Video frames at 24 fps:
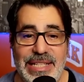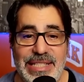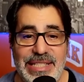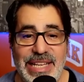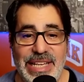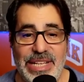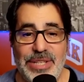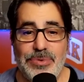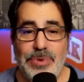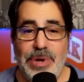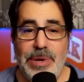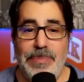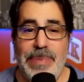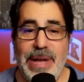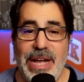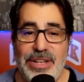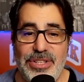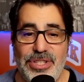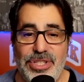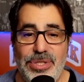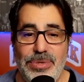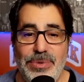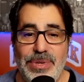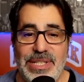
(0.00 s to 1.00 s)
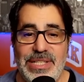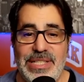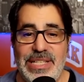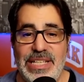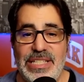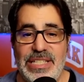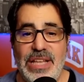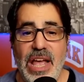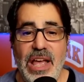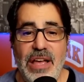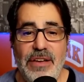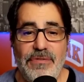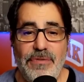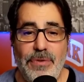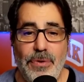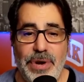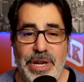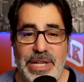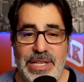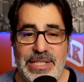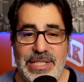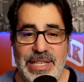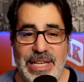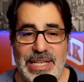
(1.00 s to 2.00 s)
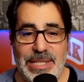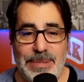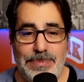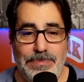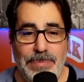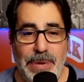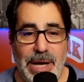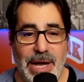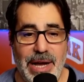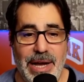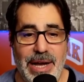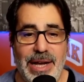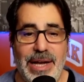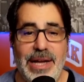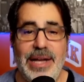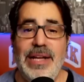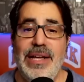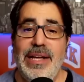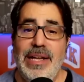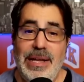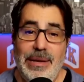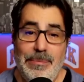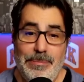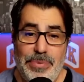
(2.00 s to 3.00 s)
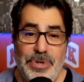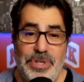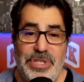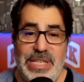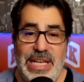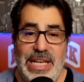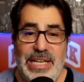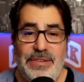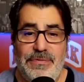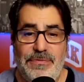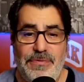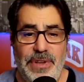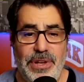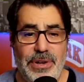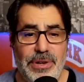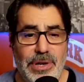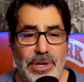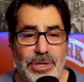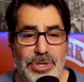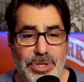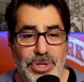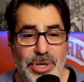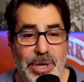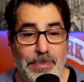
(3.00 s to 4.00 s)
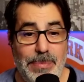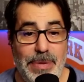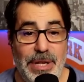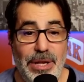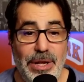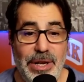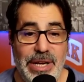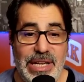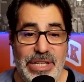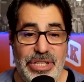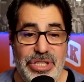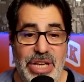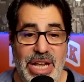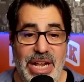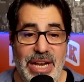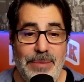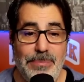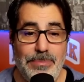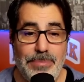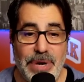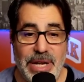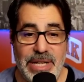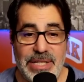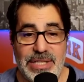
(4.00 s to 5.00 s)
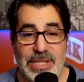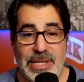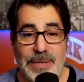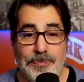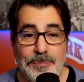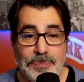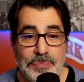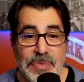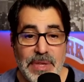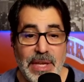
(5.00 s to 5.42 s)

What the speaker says: 6 rebounds, 2 assists, 46% field goal shooting. But look at Jalen Brunson.